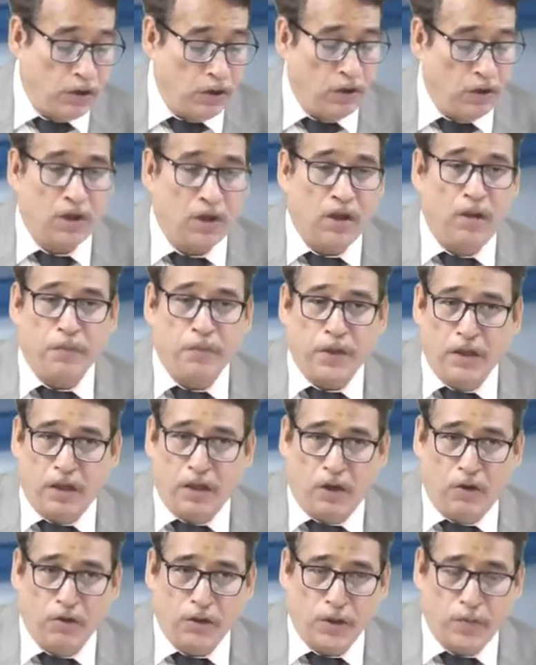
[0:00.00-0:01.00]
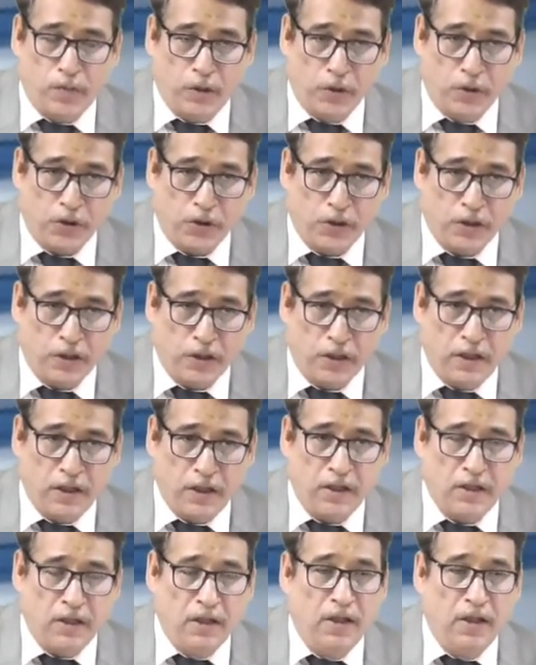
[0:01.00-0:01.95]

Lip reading: company accounts portion, correct?